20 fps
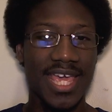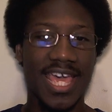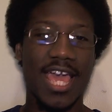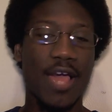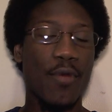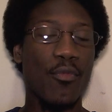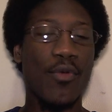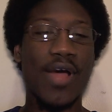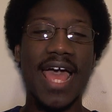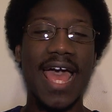
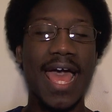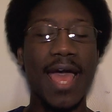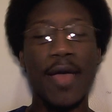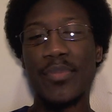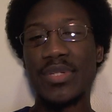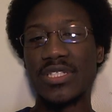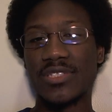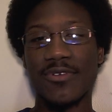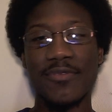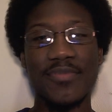And what
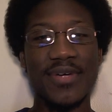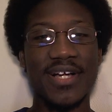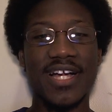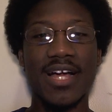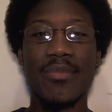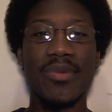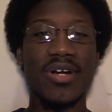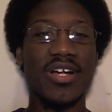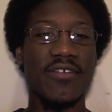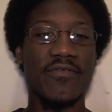happens? We
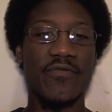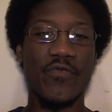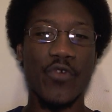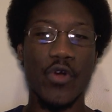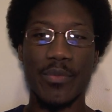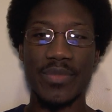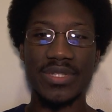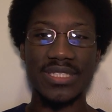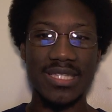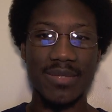become a
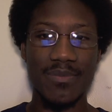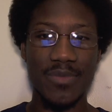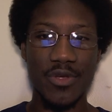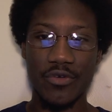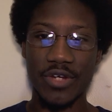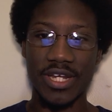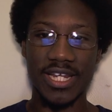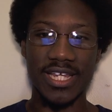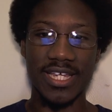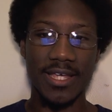conformist
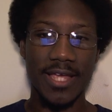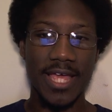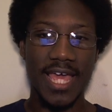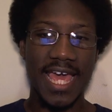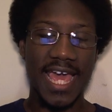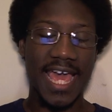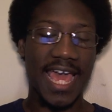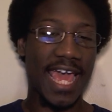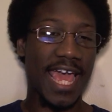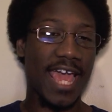community.
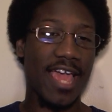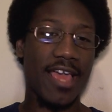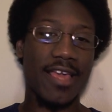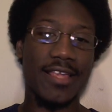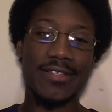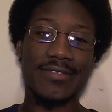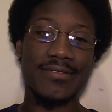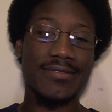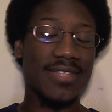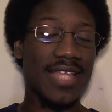
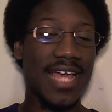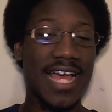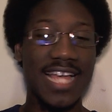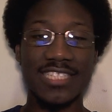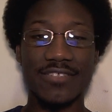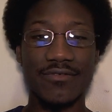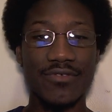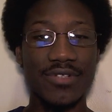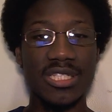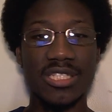And
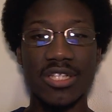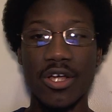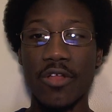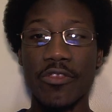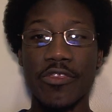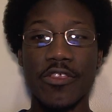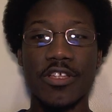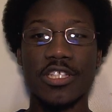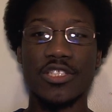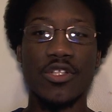as a
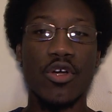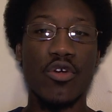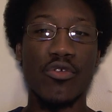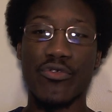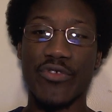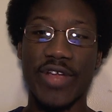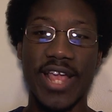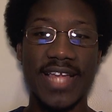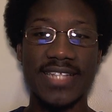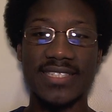result, there's no
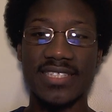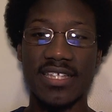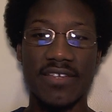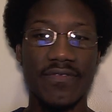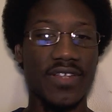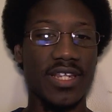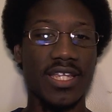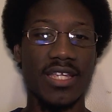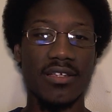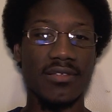
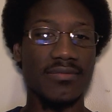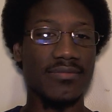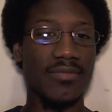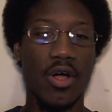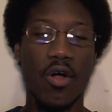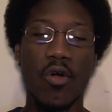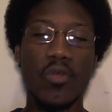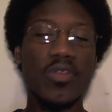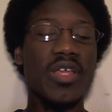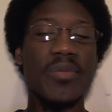creativity,
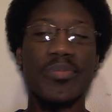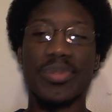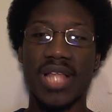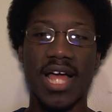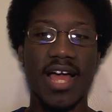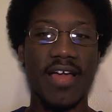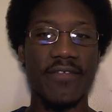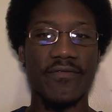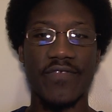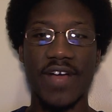only
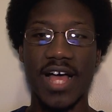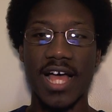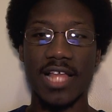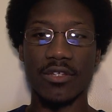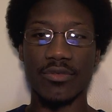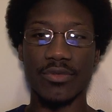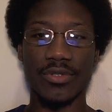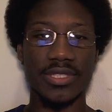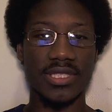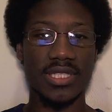blind
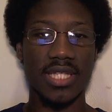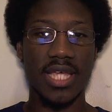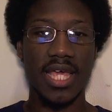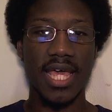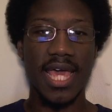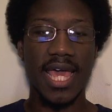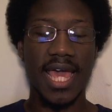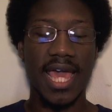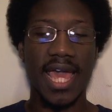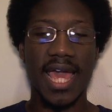followers.
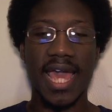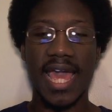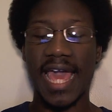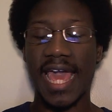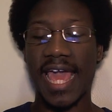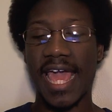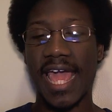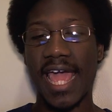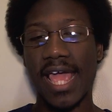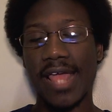
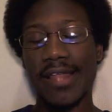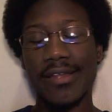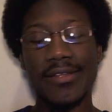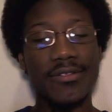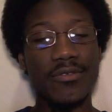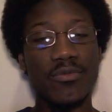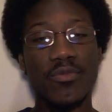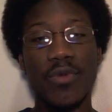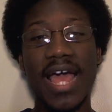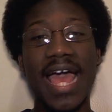
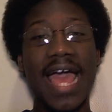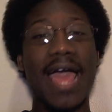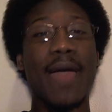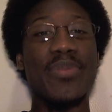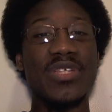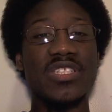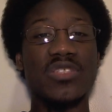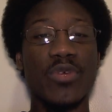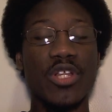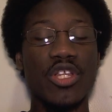And what
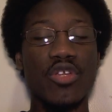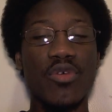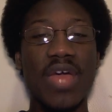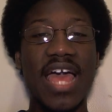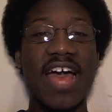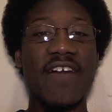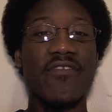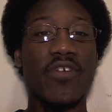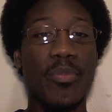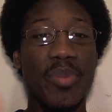happens when you
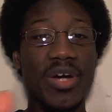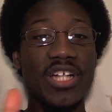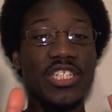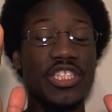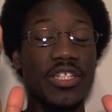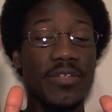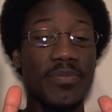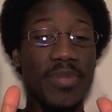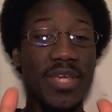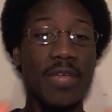have a
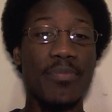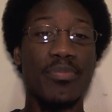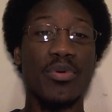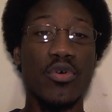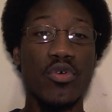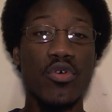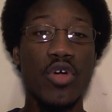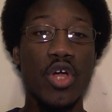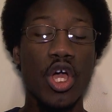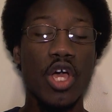bunch of
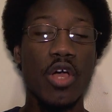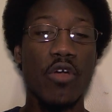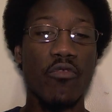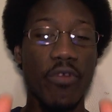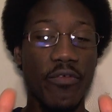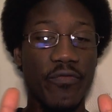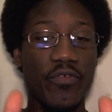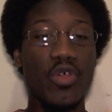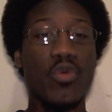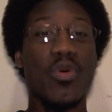people
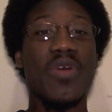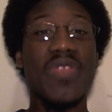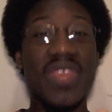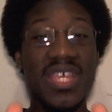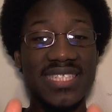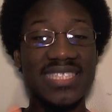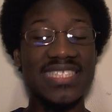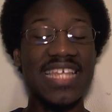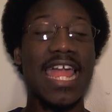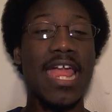reviewing
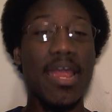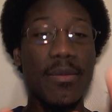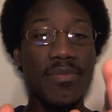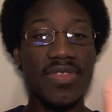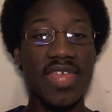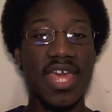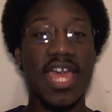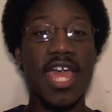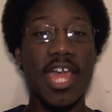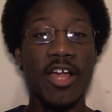the same
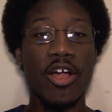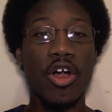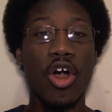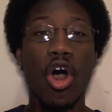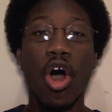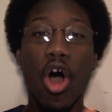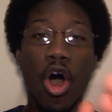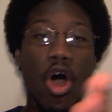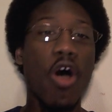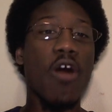thing,
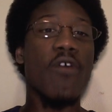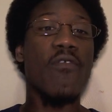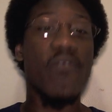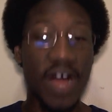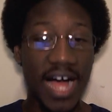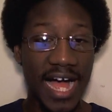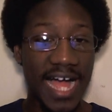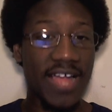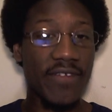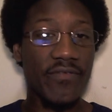all
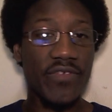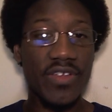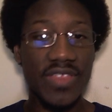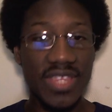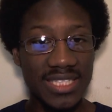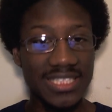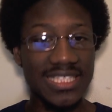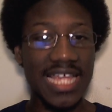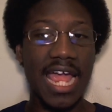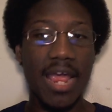vying for
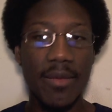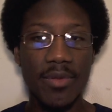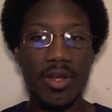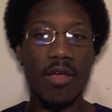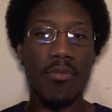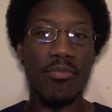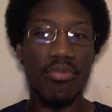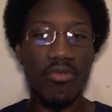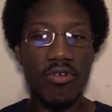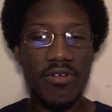the same
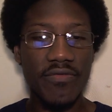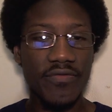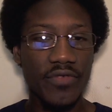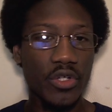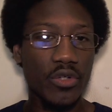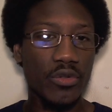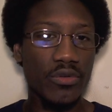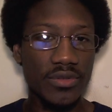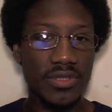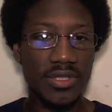number of
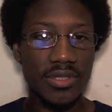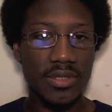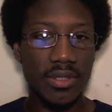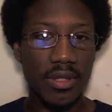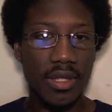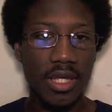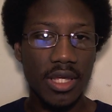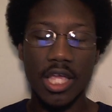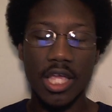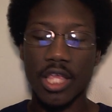views?
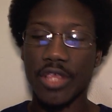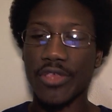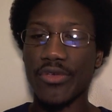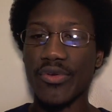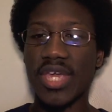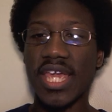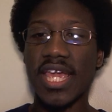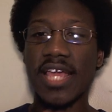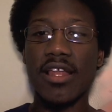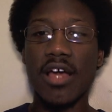You
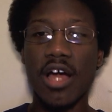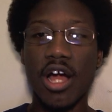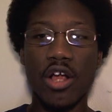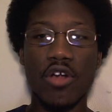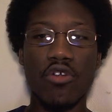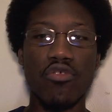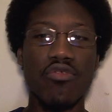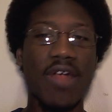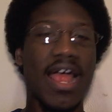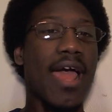get a
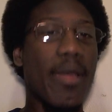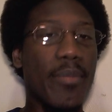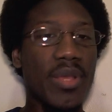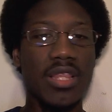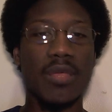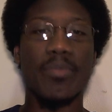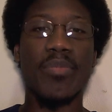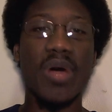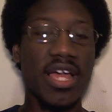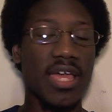crab
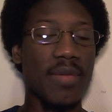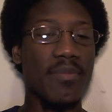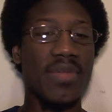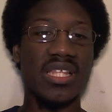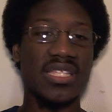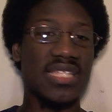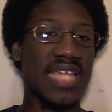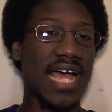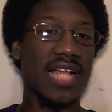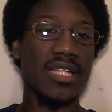in the bucket
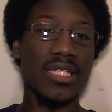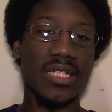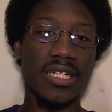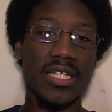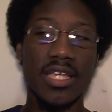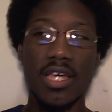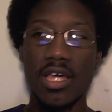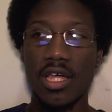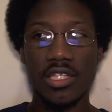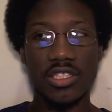
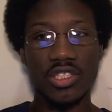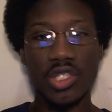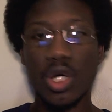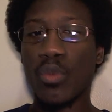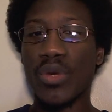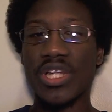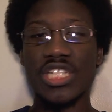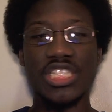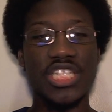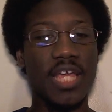mentality. So
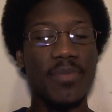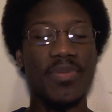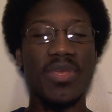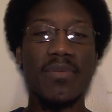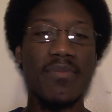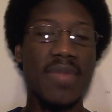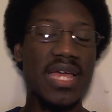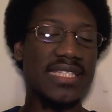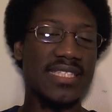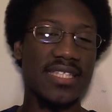when
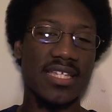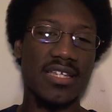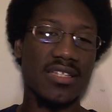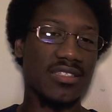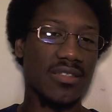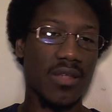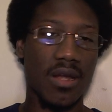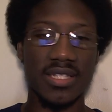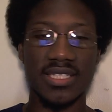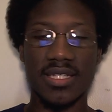JP Mixia
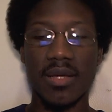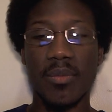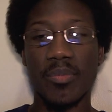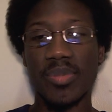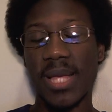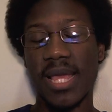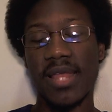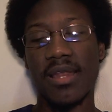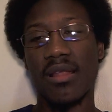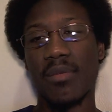starts
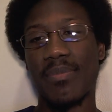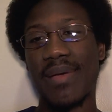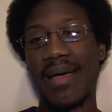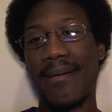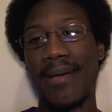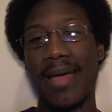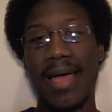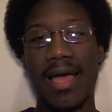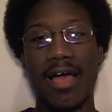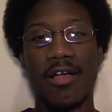complaining
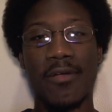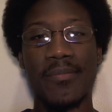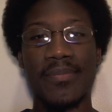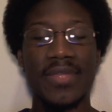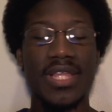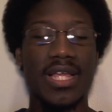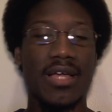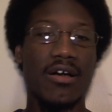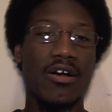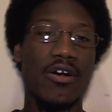about how,
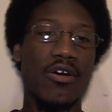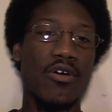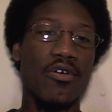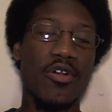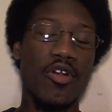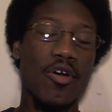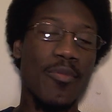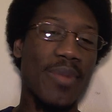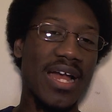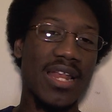oh,
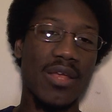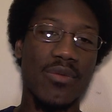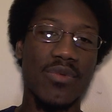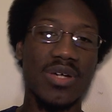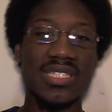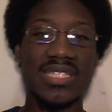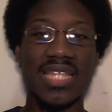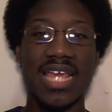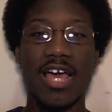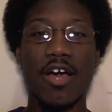nobody
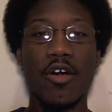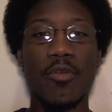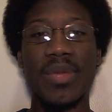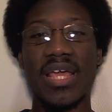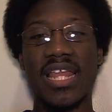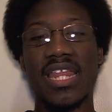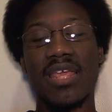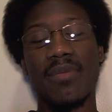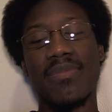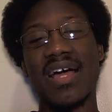wants to help
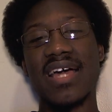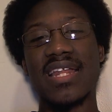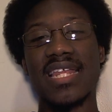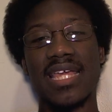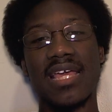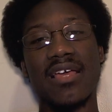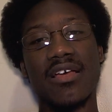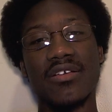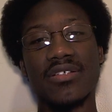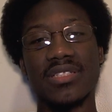
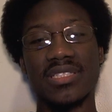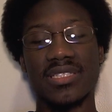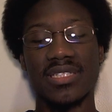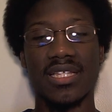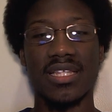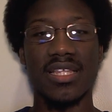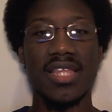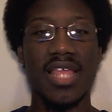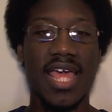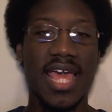anybody else
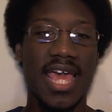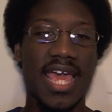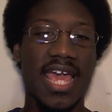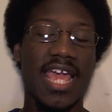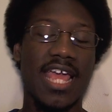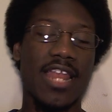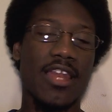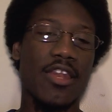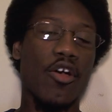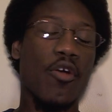and,
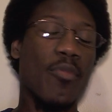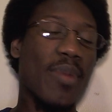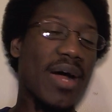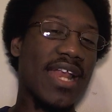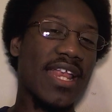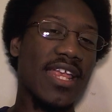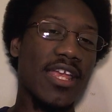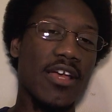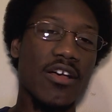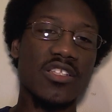and
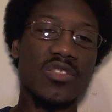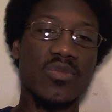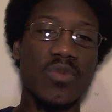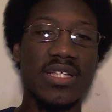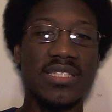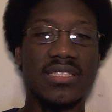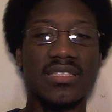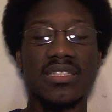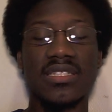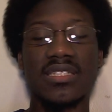nobody else
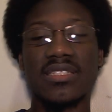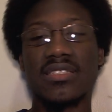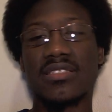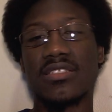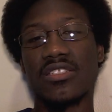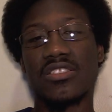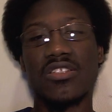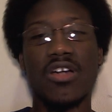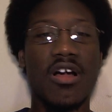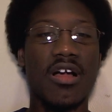wants to,
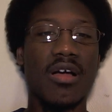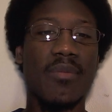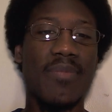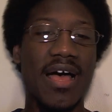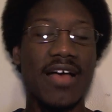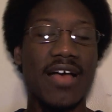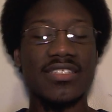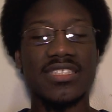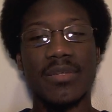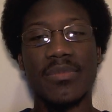to talk
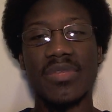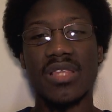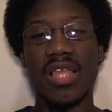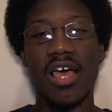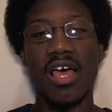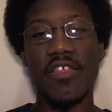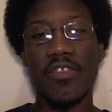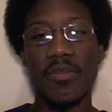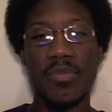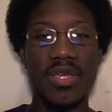about some of
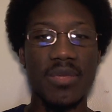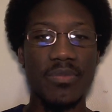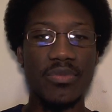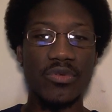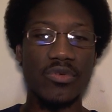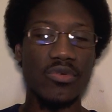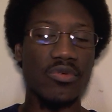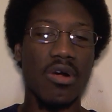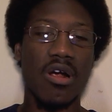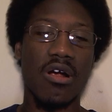the other
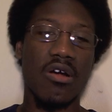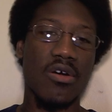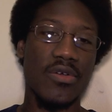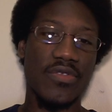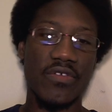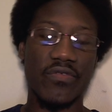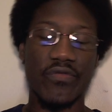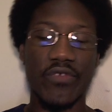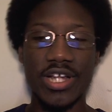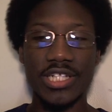people who are on
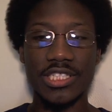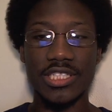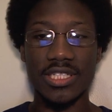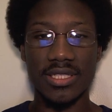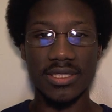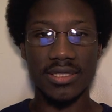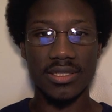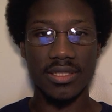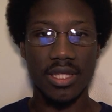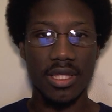the
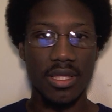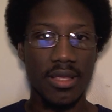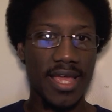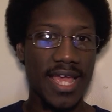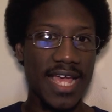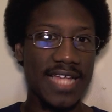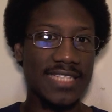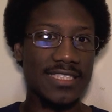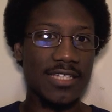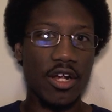fringes,
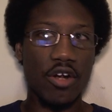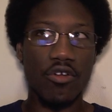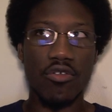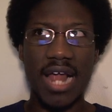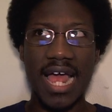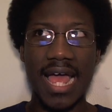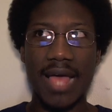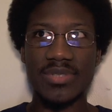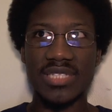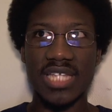it's a
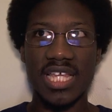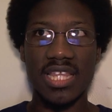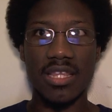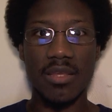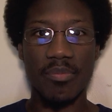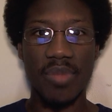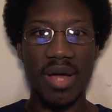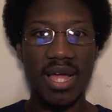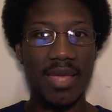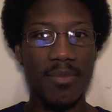crabs in
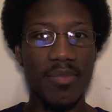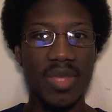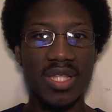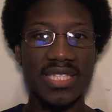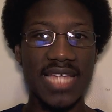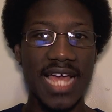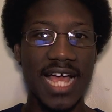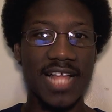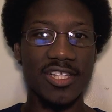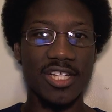the bucket
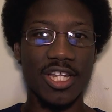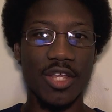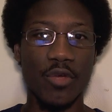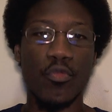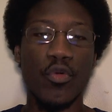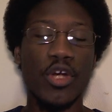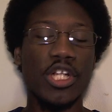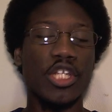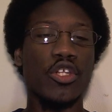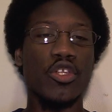mentality.
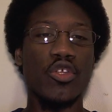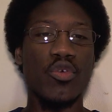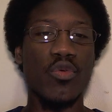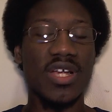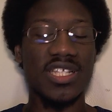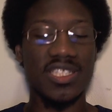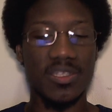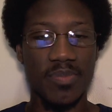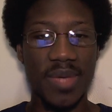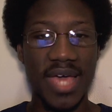What do you
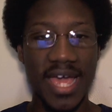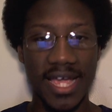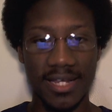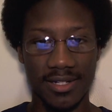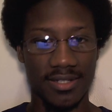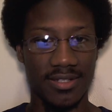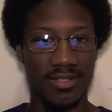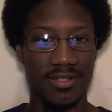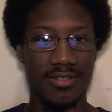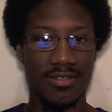
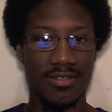expect?